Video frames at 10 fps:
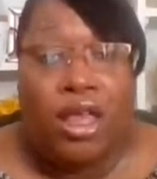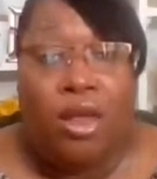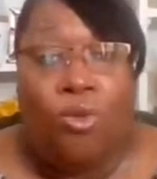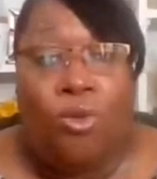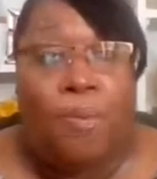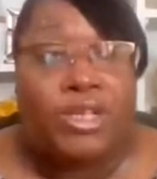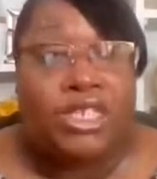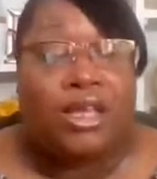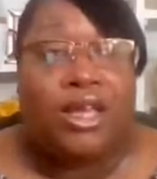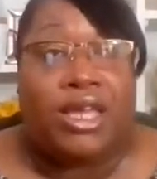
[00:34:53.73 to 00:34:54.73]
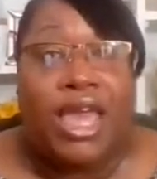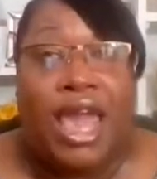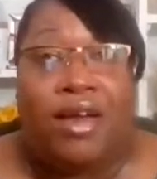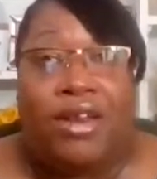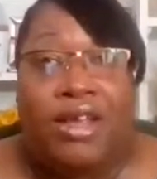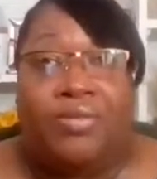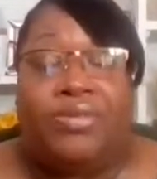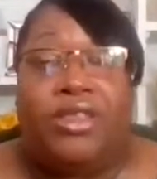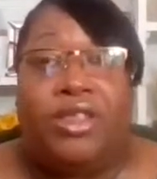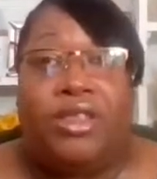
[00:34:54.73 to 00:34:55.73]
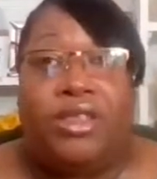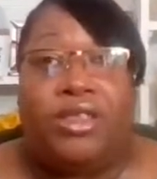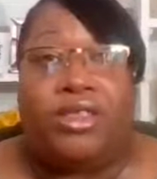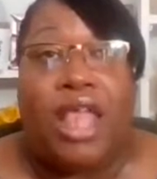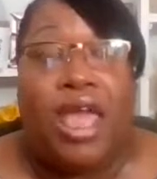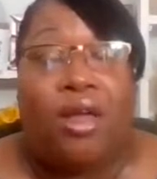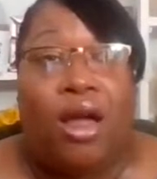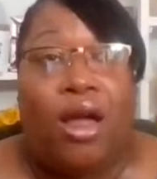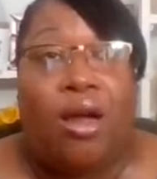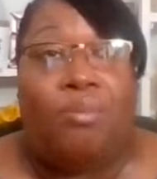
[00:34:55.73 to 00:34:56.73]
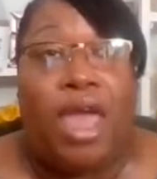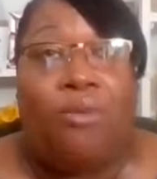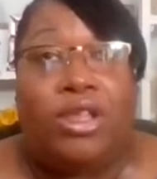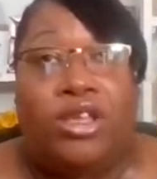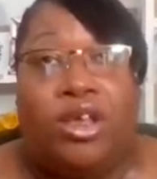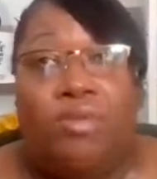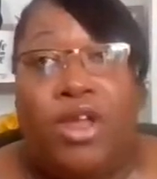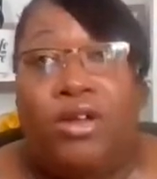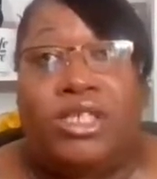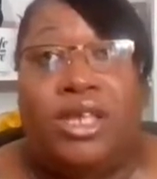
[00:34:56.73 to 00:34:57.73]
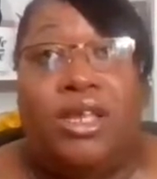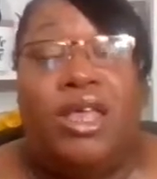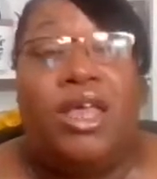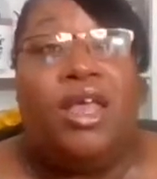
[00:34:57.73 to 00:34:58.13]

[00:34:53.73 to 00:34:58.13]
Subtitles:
In one particular county, they met with the community.